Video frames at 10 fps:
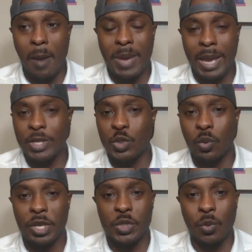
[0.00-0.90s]
back in
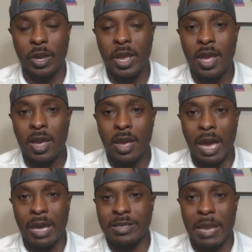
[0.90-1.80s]
2020
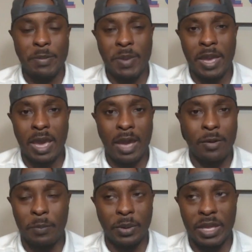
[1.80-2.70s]
at Tampa Bay, I
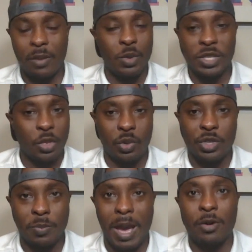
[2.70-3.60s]
don't believe it wasn't a
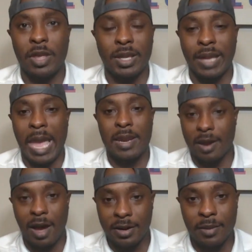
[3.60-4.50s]
300-pounder that landed
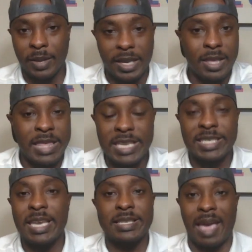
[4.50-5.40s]
on him. Like, these
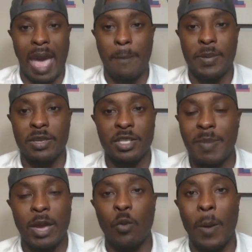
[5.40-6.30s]
things happen. Doesn't
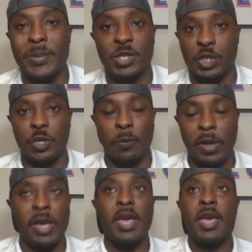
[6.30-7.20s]
matter what position you
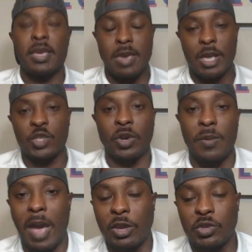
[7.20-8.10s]
play. Yes,
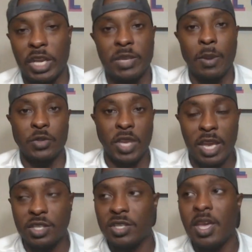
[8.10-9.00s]
running back, you take the most
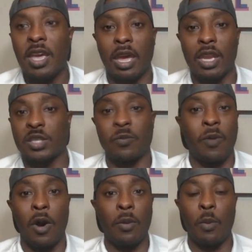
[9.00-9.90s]
hits, and it's
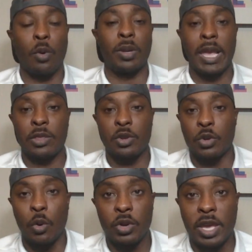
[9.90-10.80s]
far more likely you're
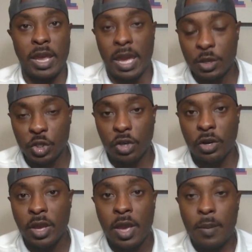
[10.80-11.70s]
going to get
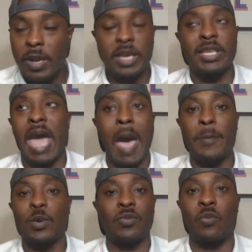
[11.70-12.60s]
injured. But it could
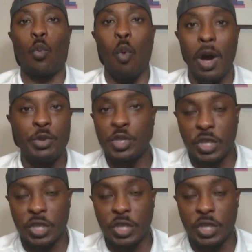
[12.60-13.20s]
happen with one